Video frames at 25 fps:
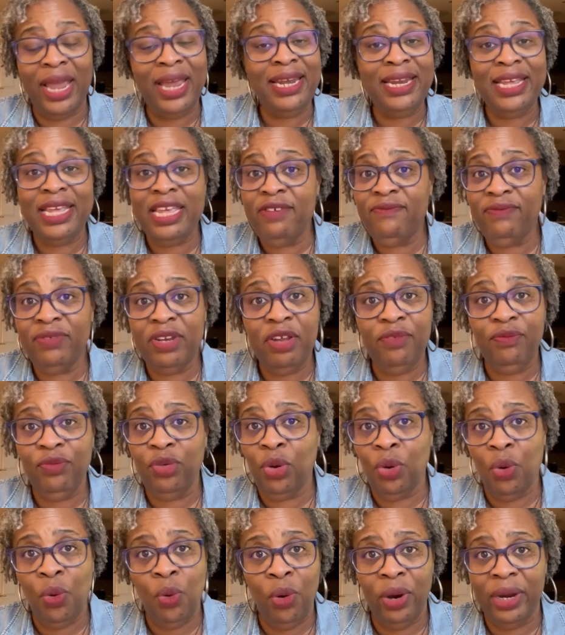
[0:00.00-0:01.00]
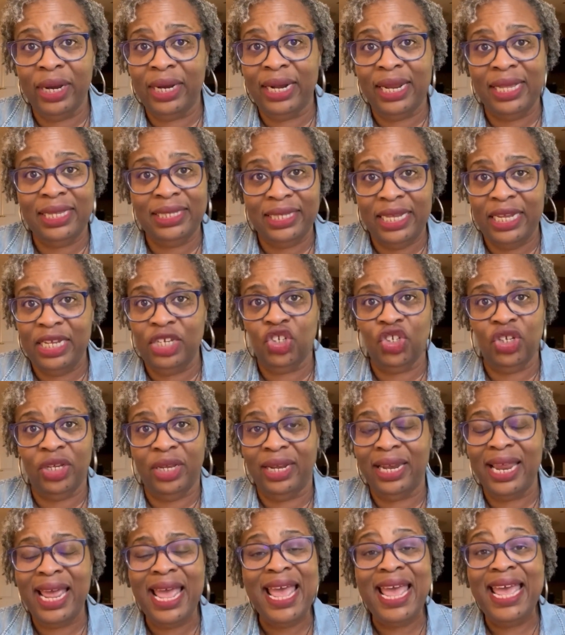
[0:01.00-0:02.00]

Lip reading: And even if your organization